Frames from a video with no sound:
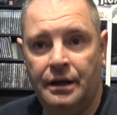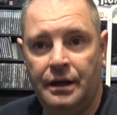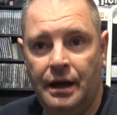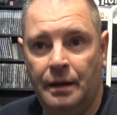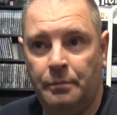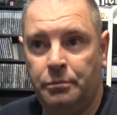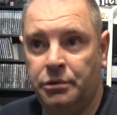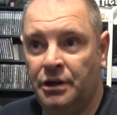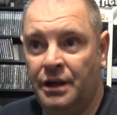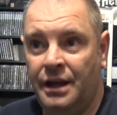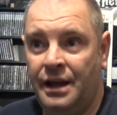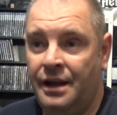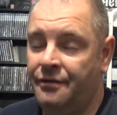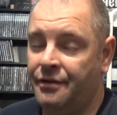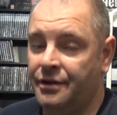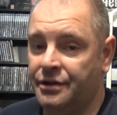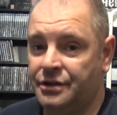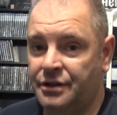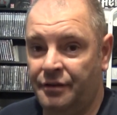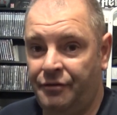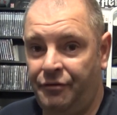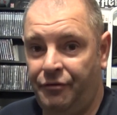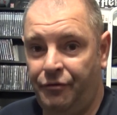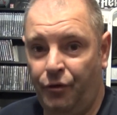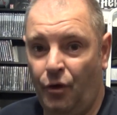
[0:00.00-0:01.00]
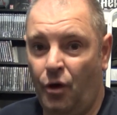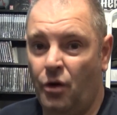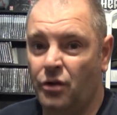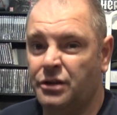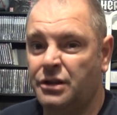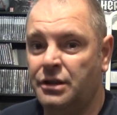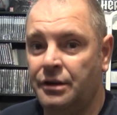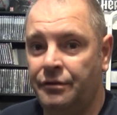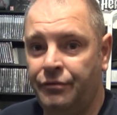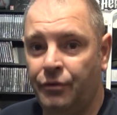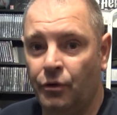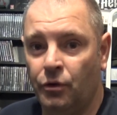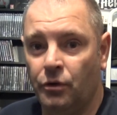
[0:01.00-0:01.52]
I believe it's a
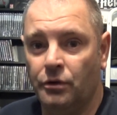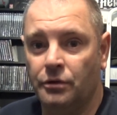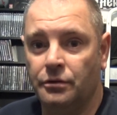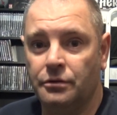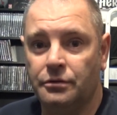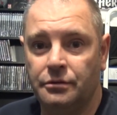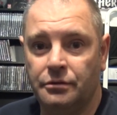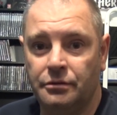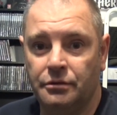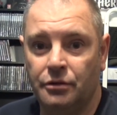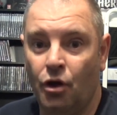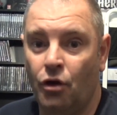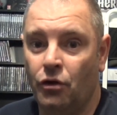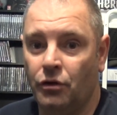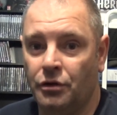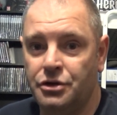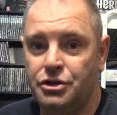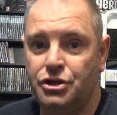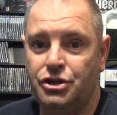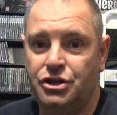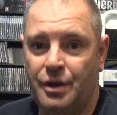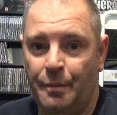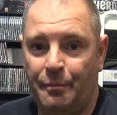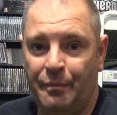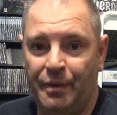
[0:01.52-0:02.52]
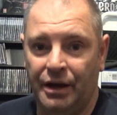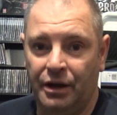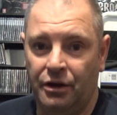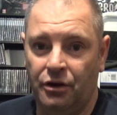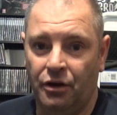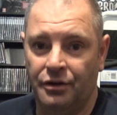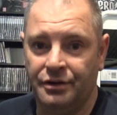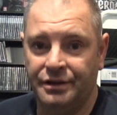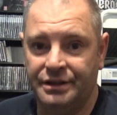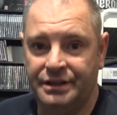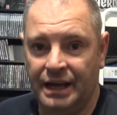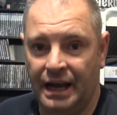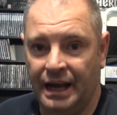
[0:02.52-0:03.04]
40-foot long shipping
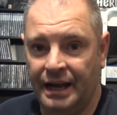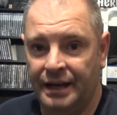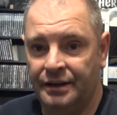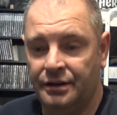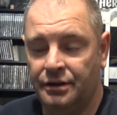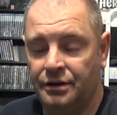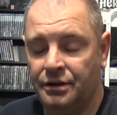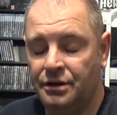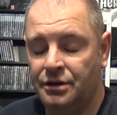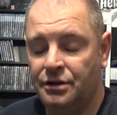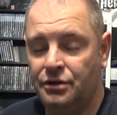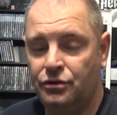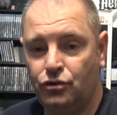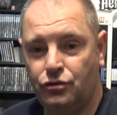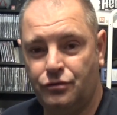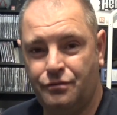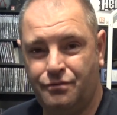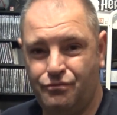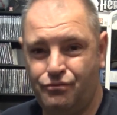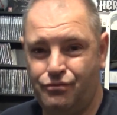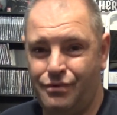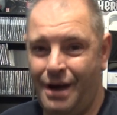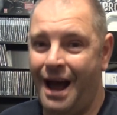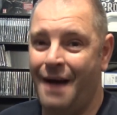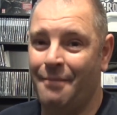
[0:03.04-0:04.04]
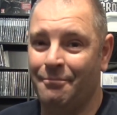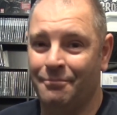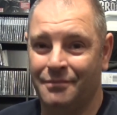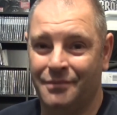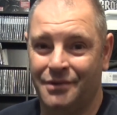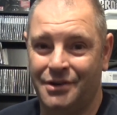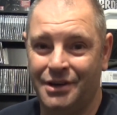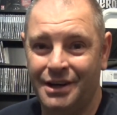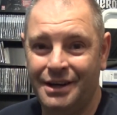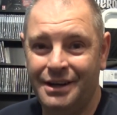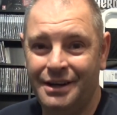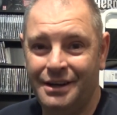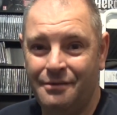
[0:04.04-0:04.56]
container just
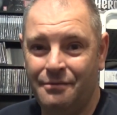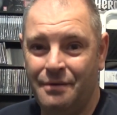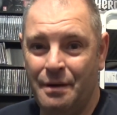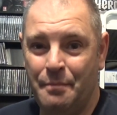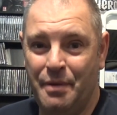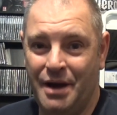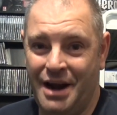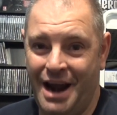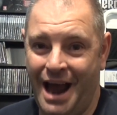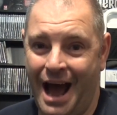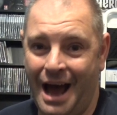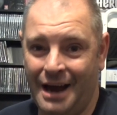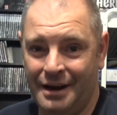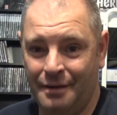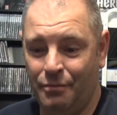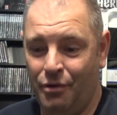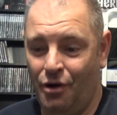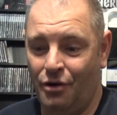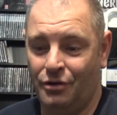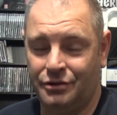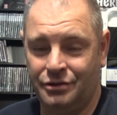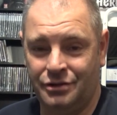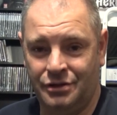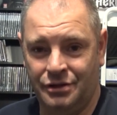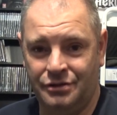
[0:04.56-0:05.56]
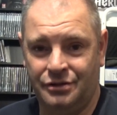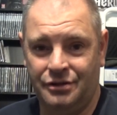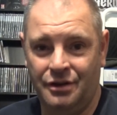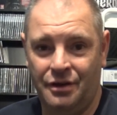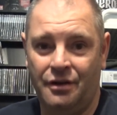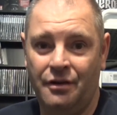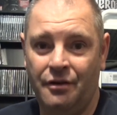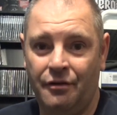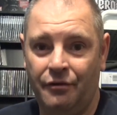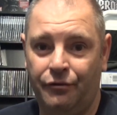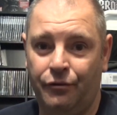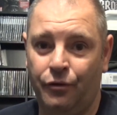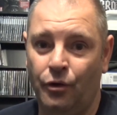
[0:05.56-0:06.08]
rammed with banana boxes
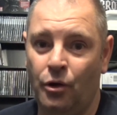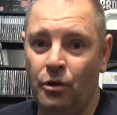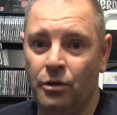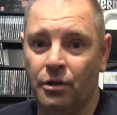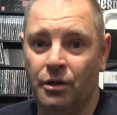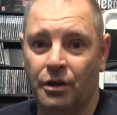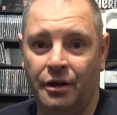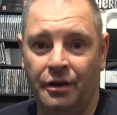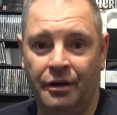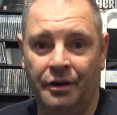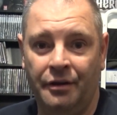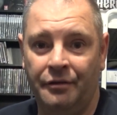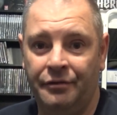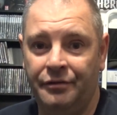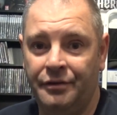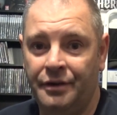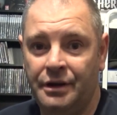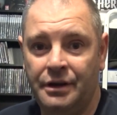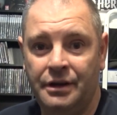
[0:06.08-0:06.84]
full of